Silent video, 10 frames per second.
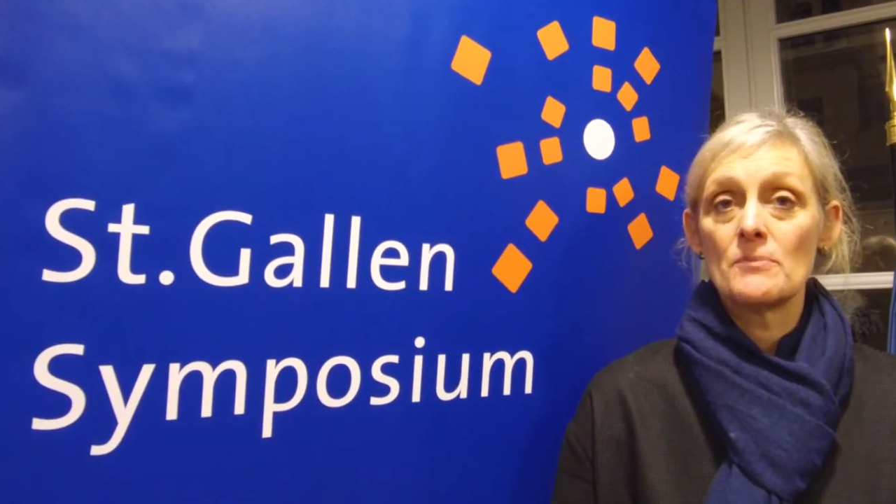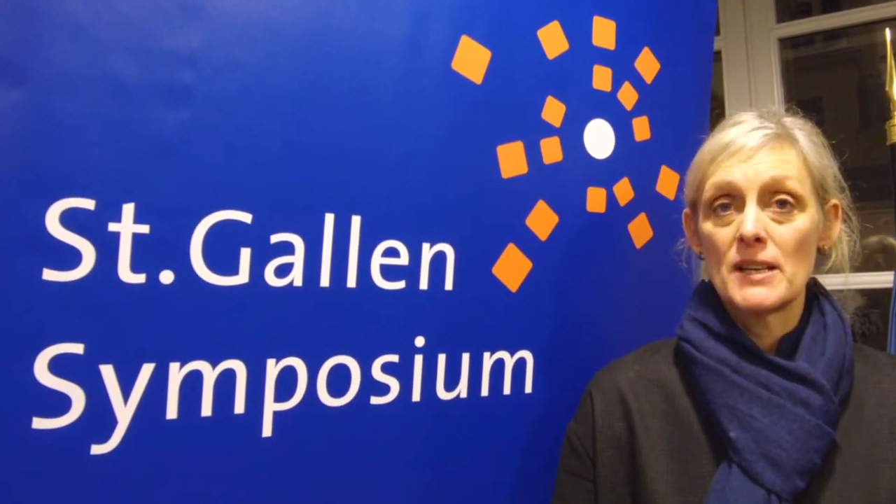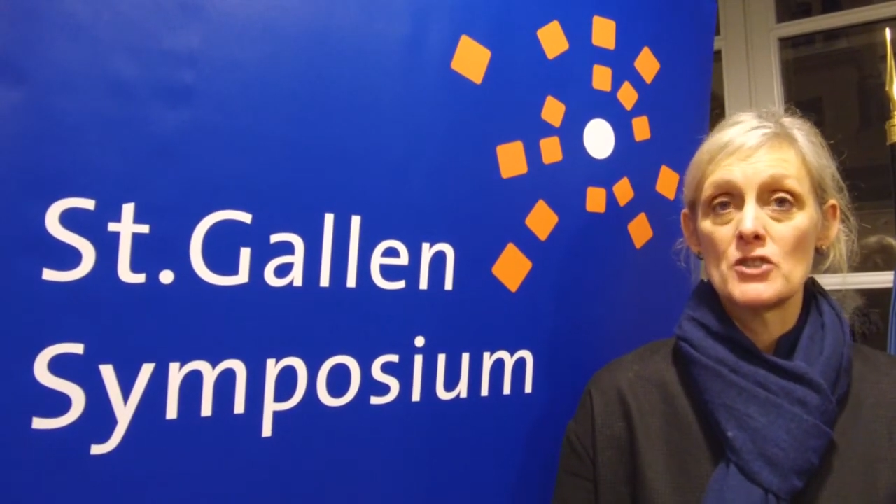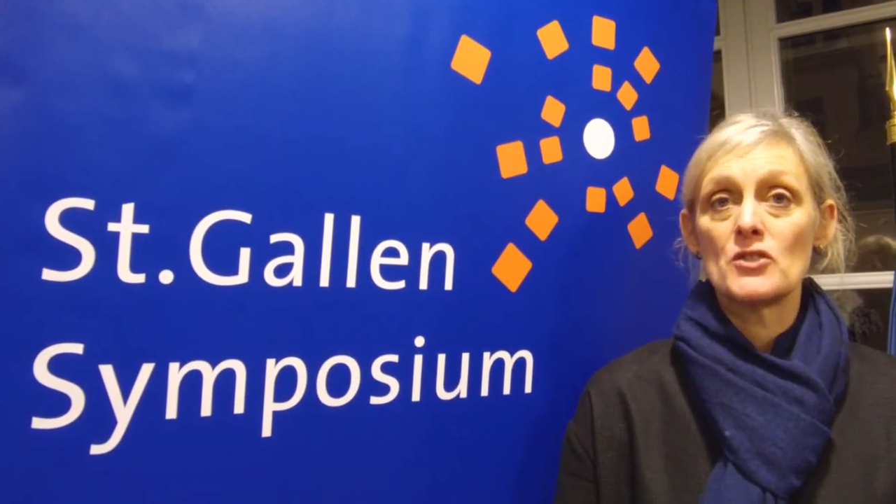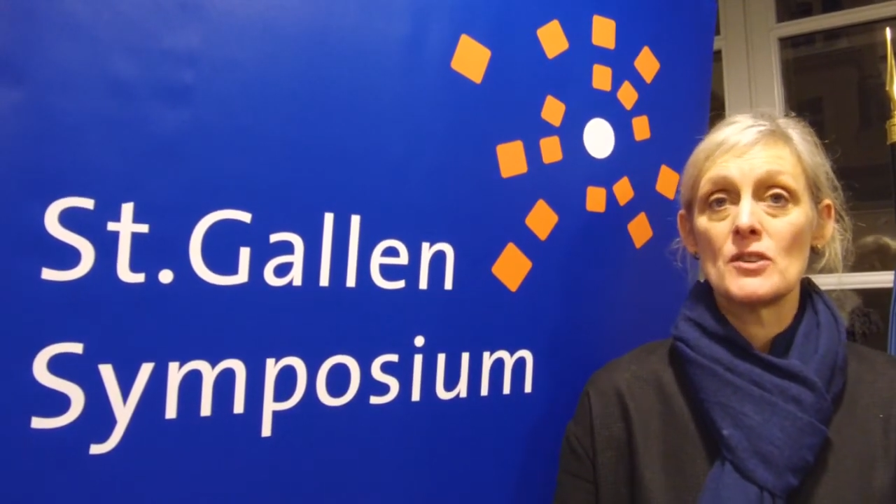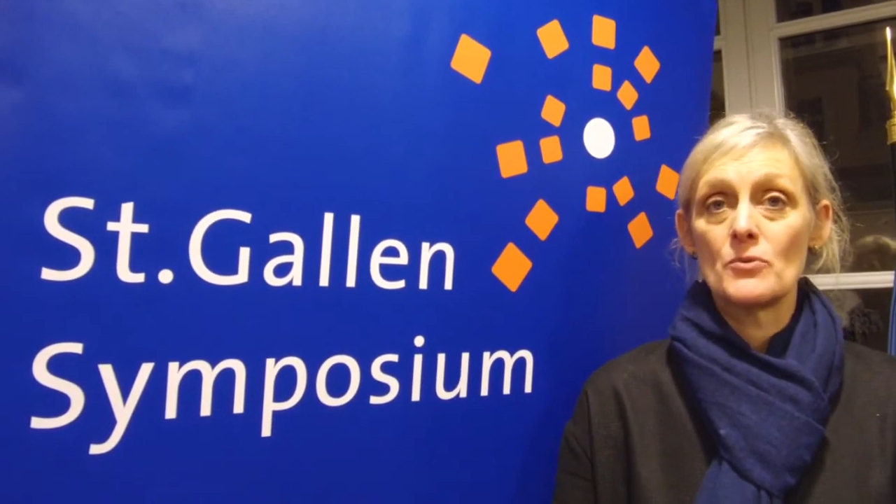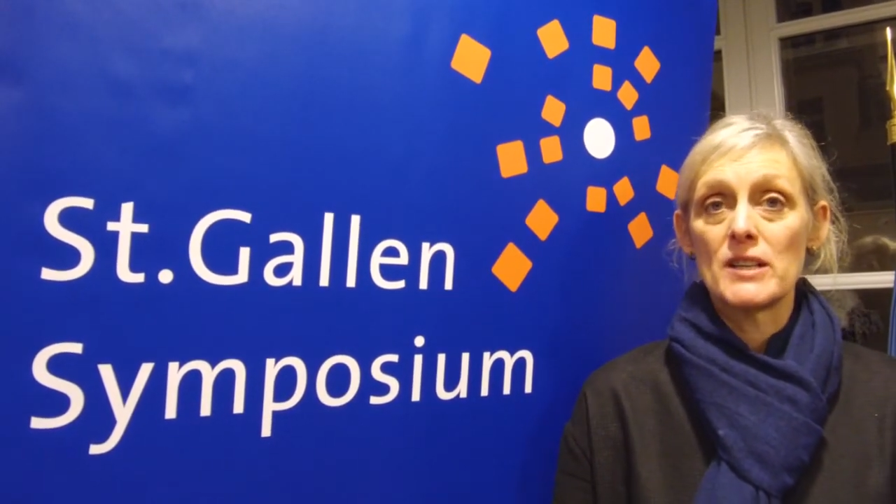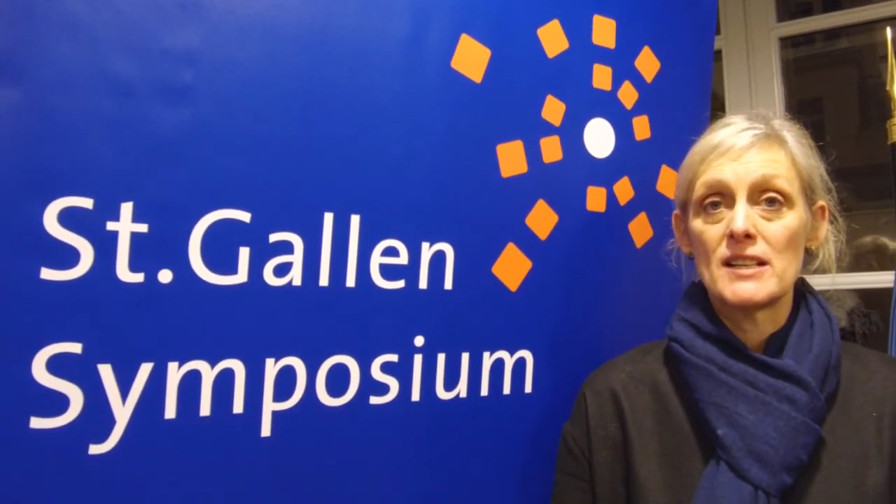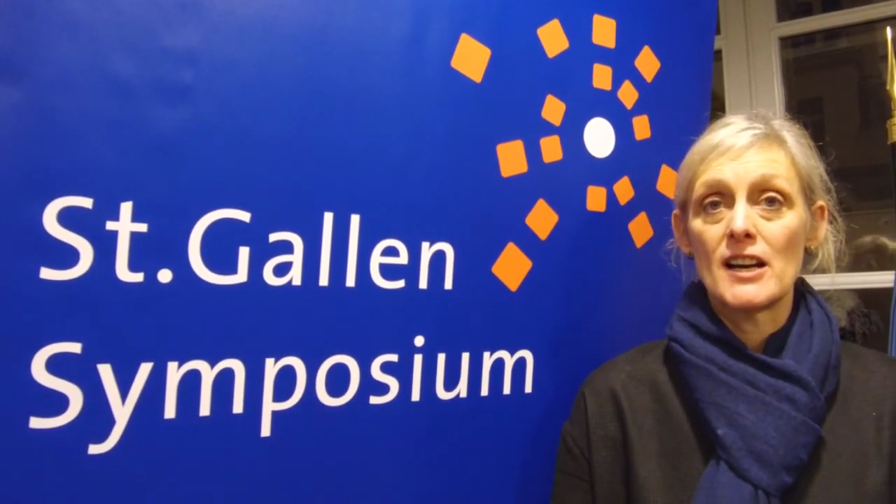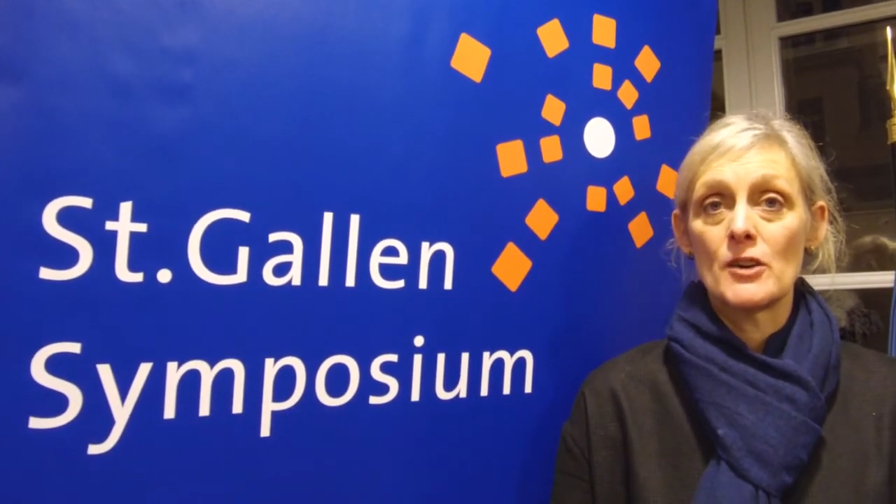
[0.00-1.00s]
pension and
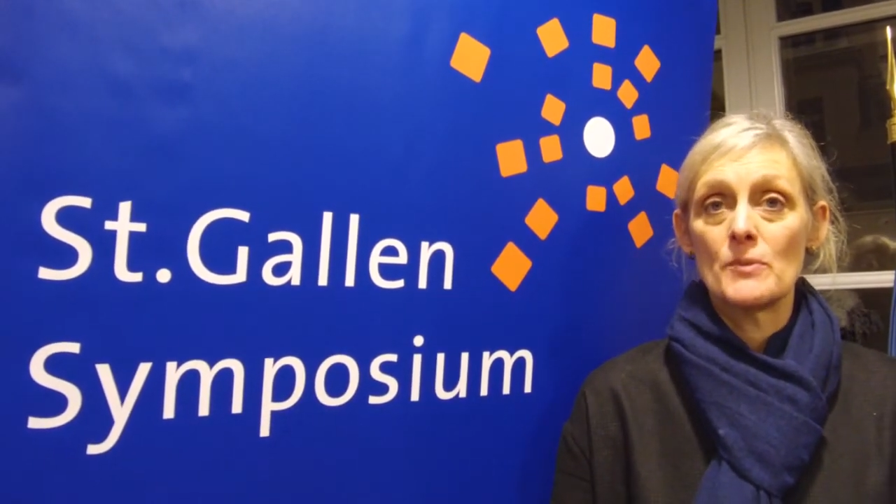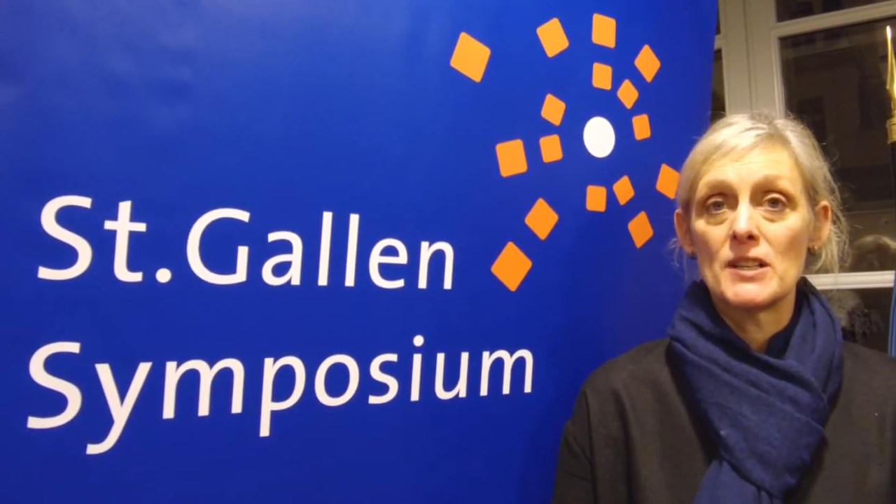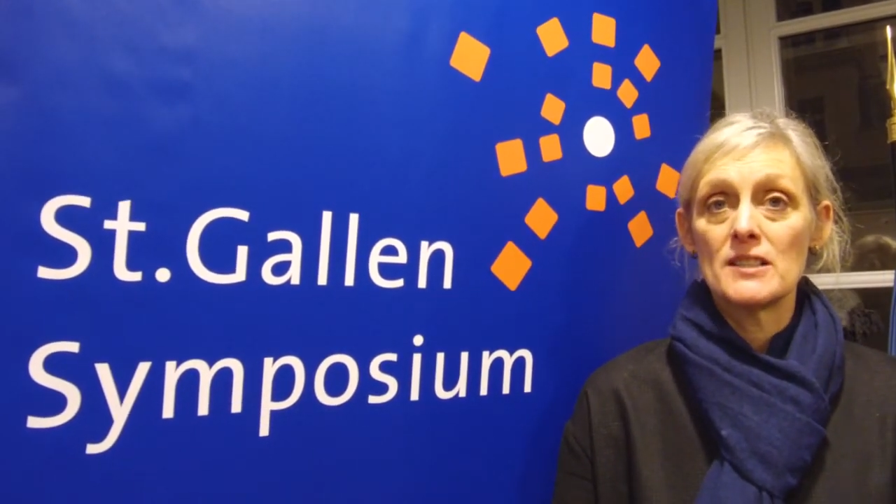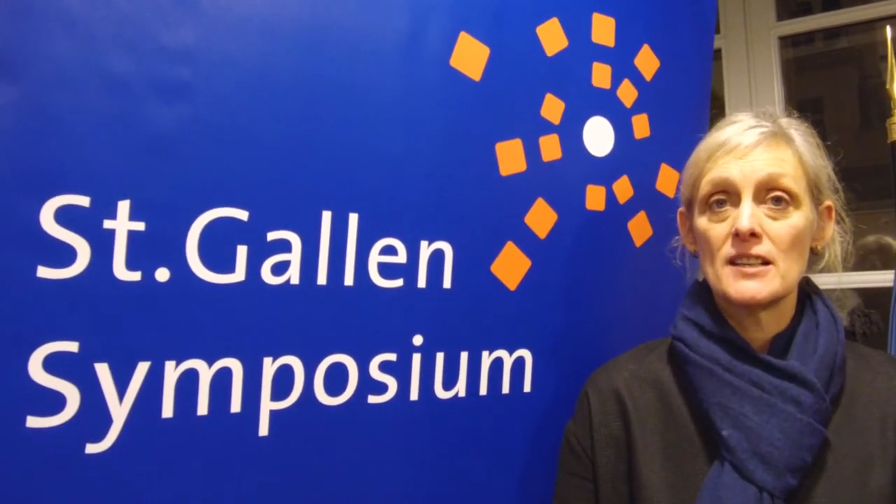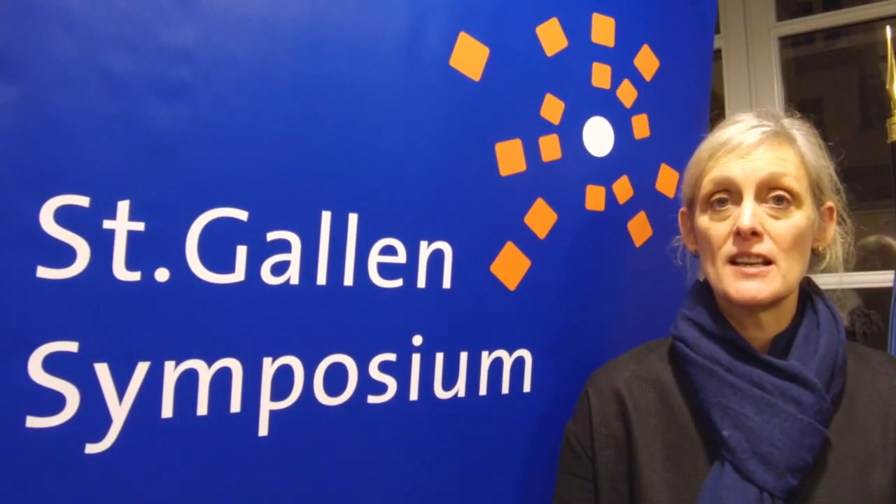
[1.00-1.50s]
retirement.